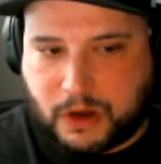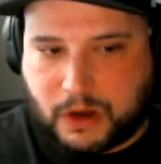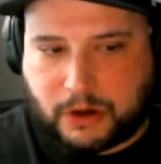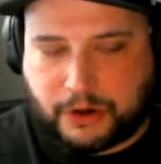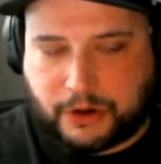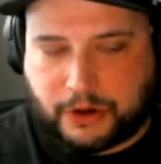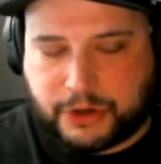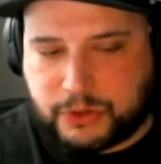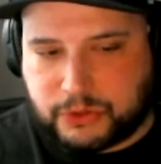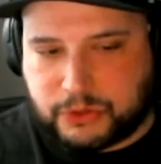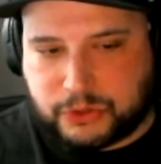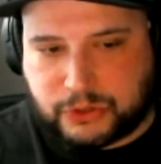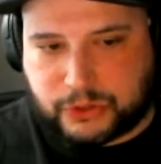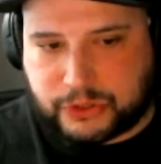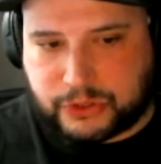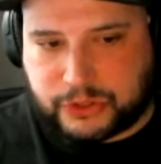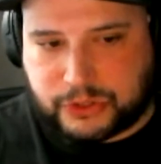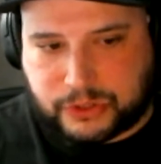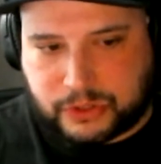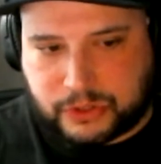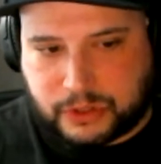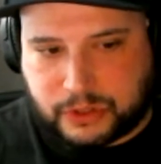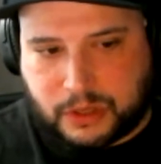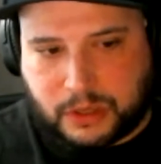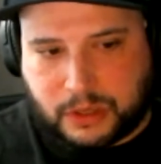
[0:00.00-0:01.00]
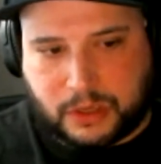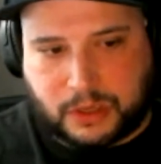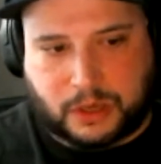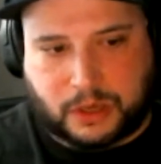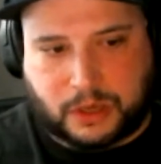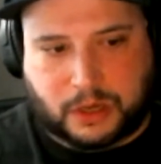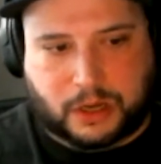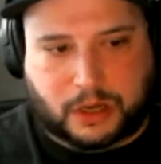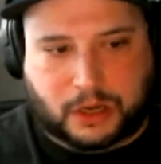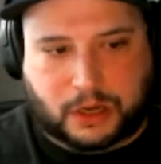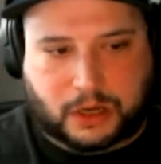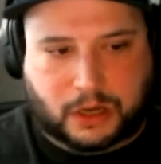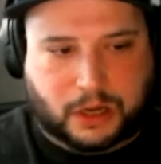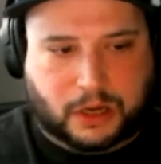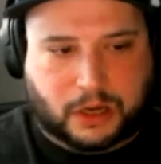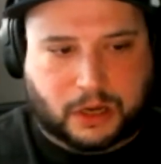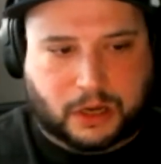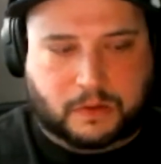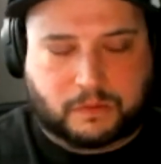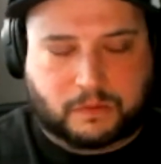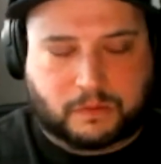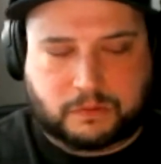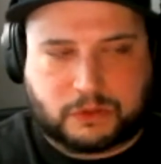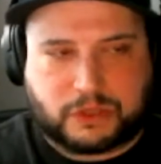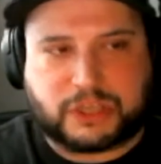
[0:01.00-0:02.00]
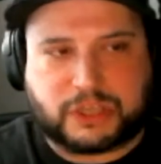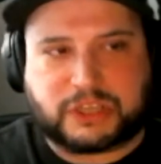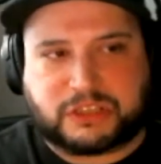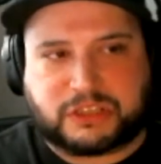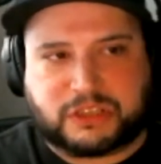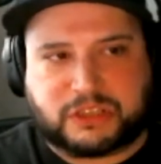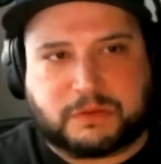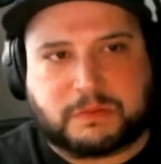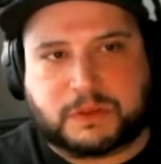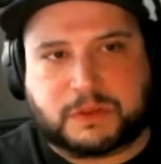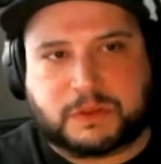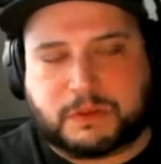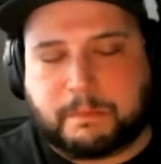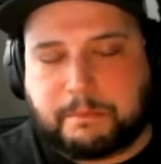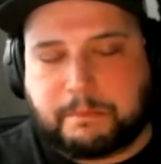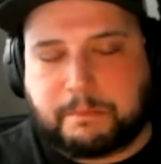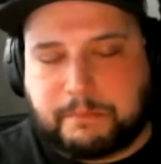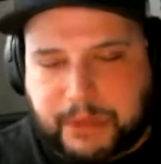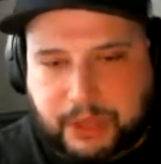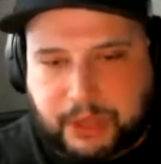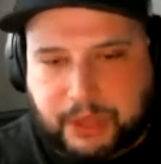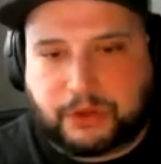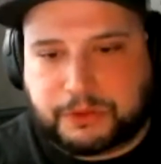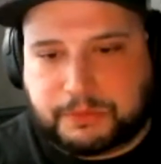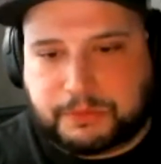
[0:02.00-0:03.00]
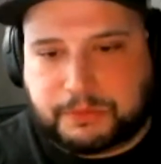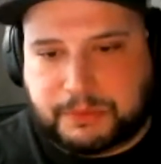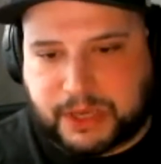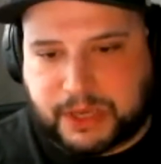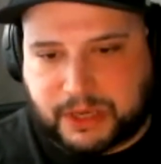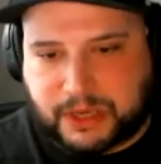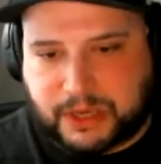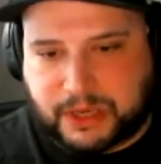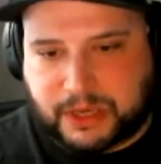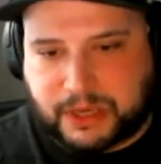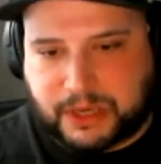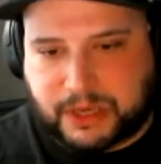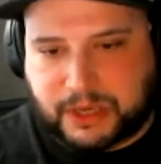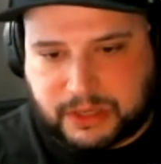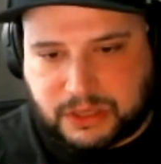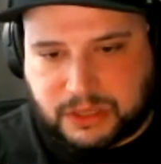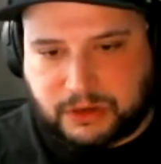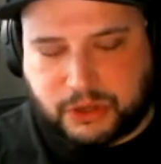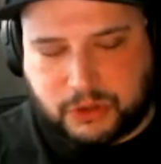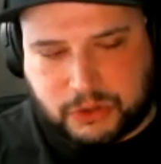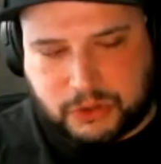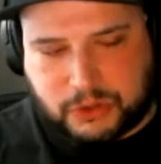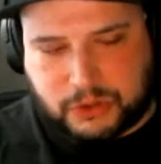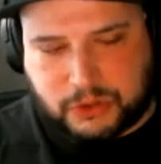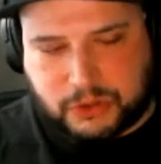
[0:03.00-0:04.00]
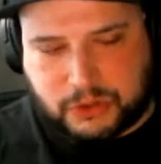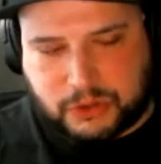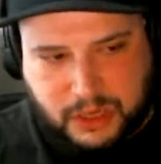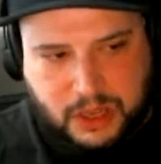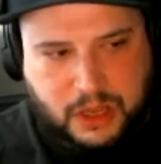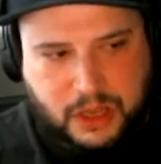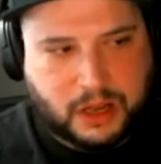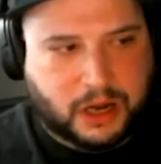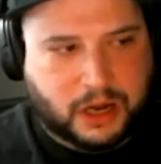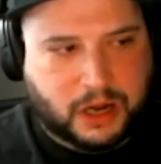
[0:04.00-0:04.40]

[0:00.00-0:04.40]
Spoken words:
users to build, because they're using